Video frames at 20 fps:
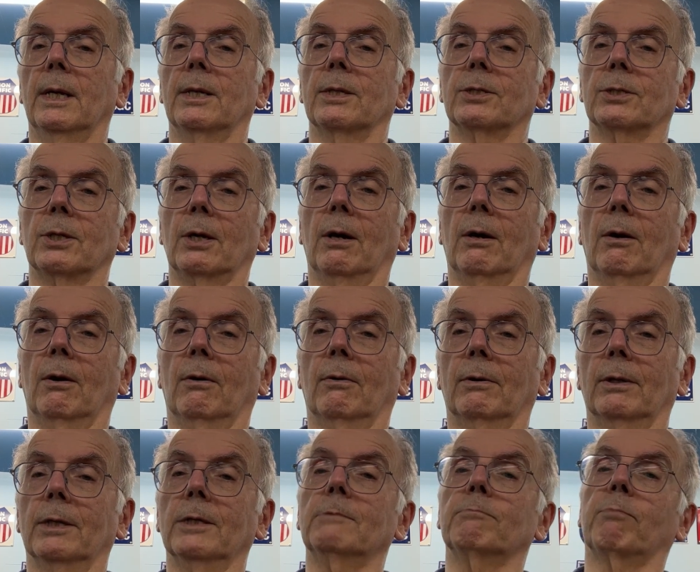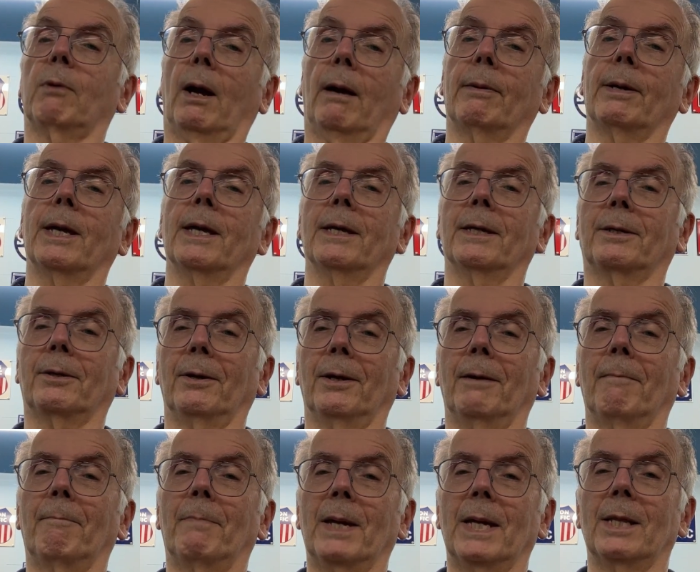So it's probably going
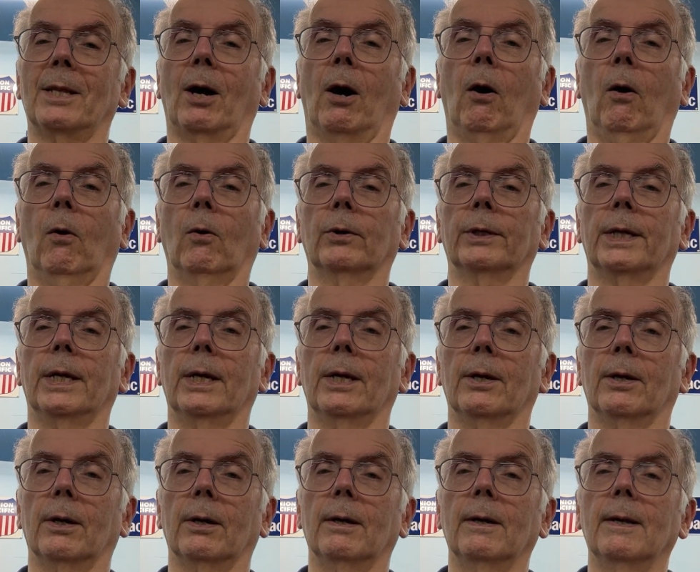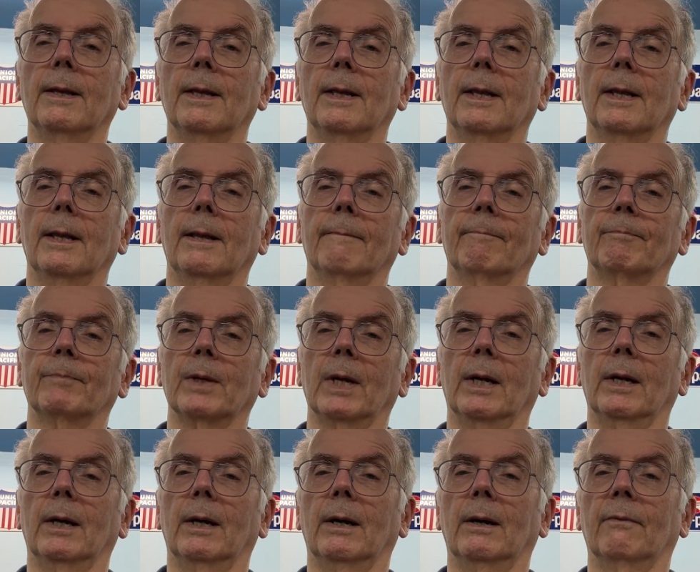to be the whole year
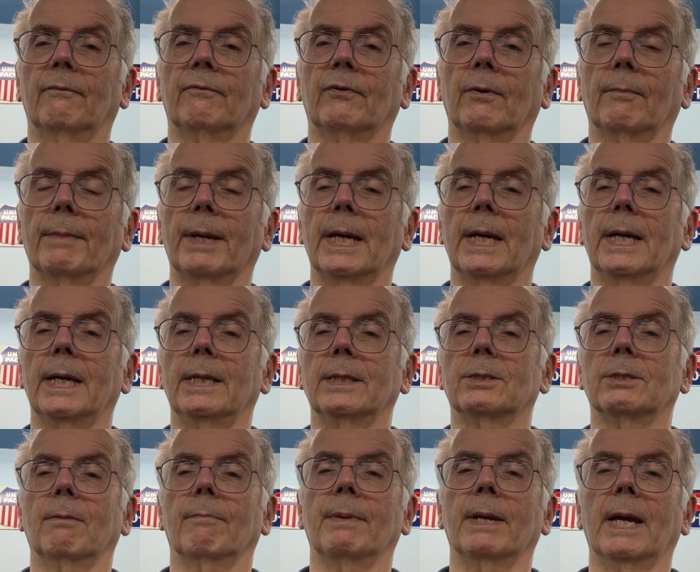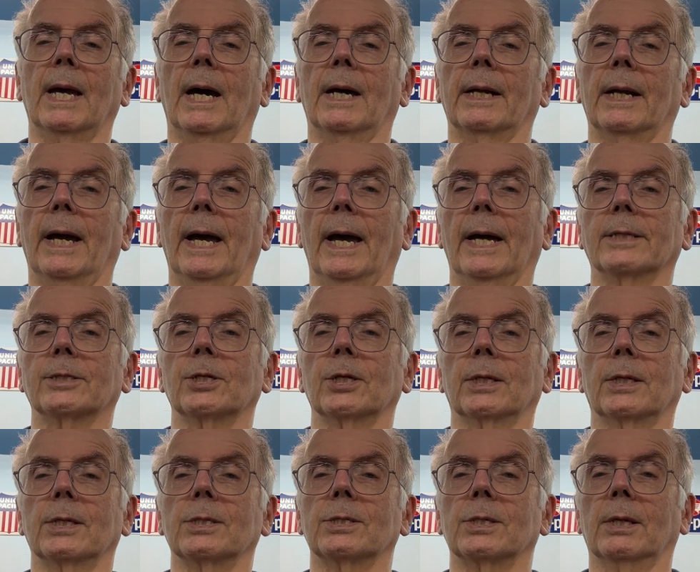uh, for me to be out of action
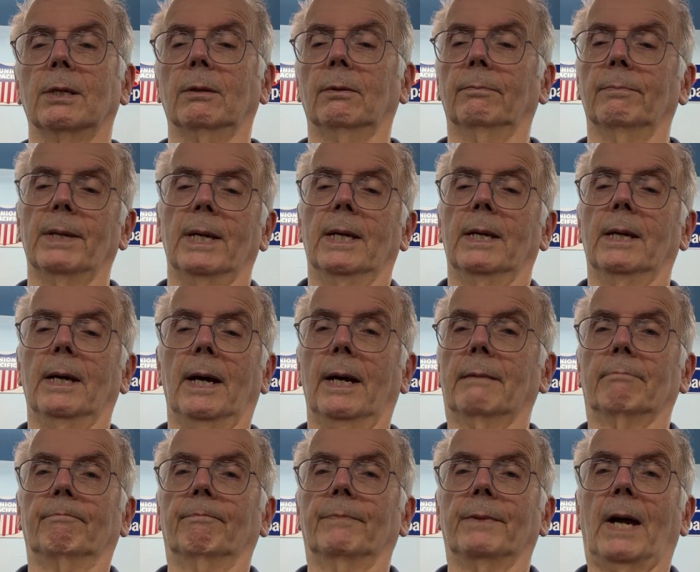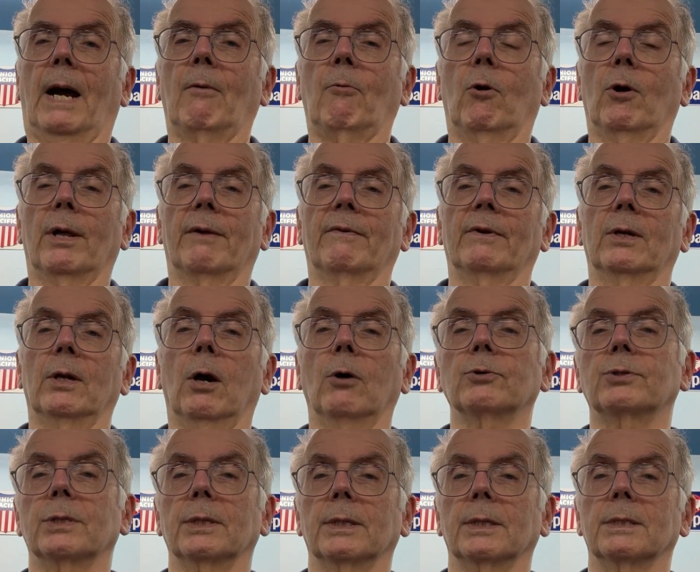because it'll be, I, I won't even
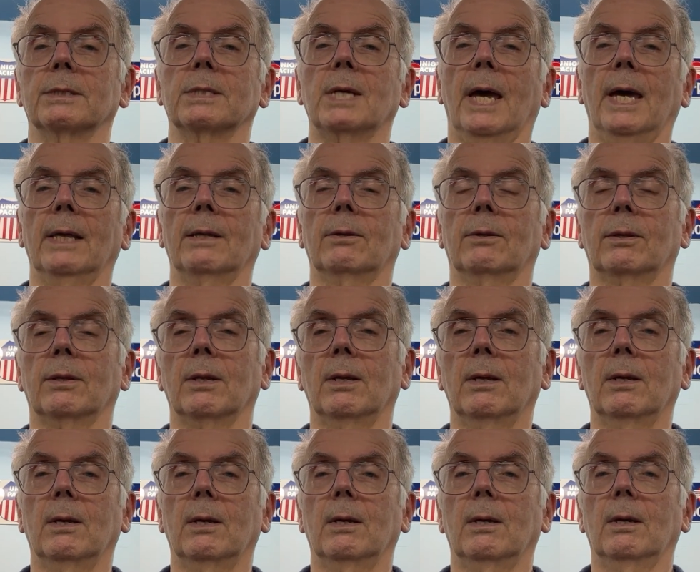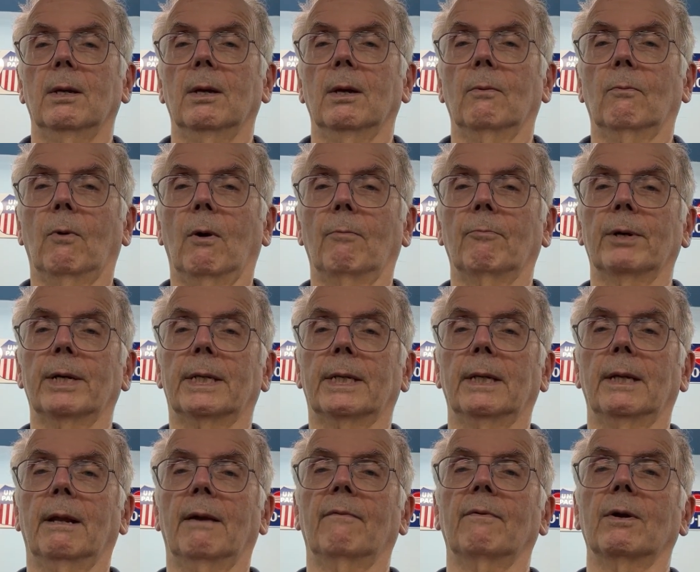know to the 10th when we
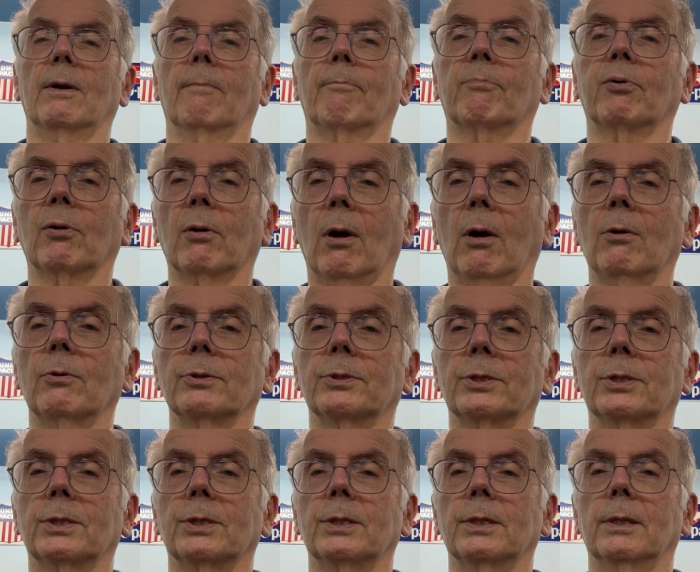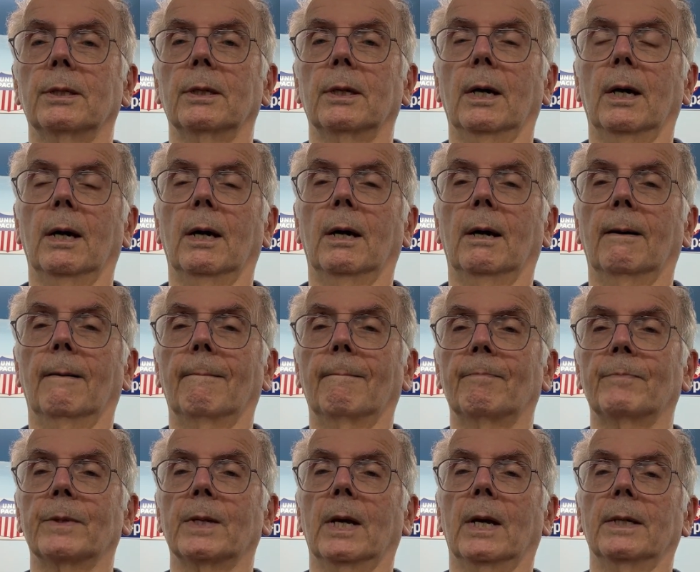can even approach uh,
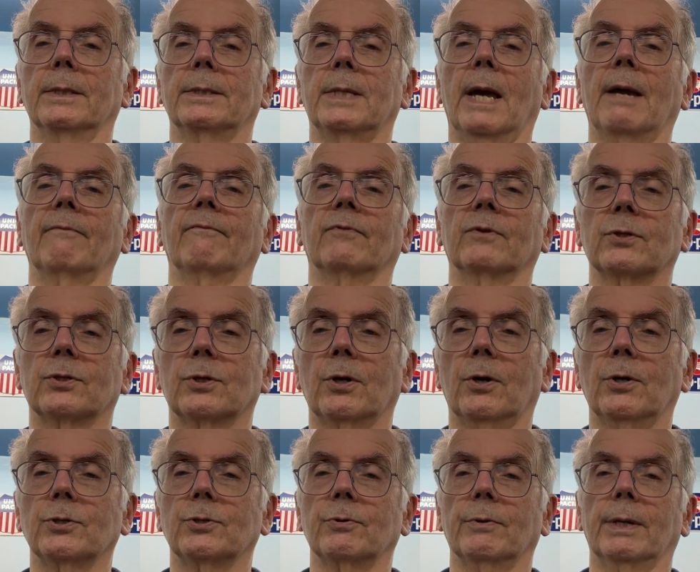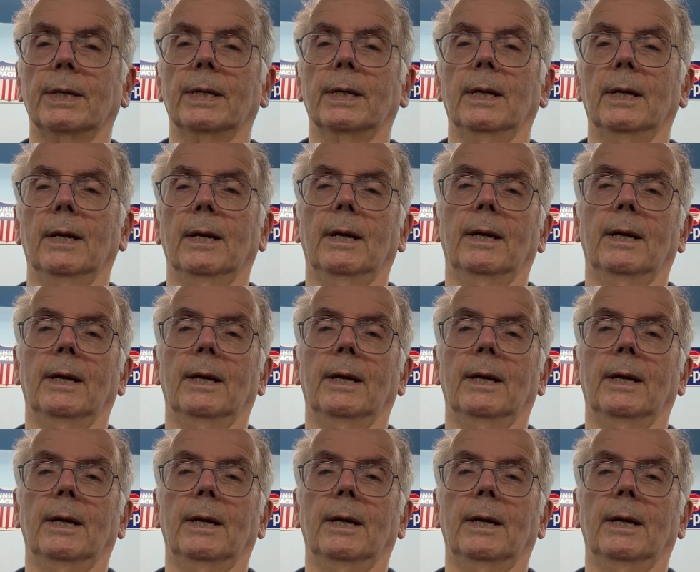a date for surgery.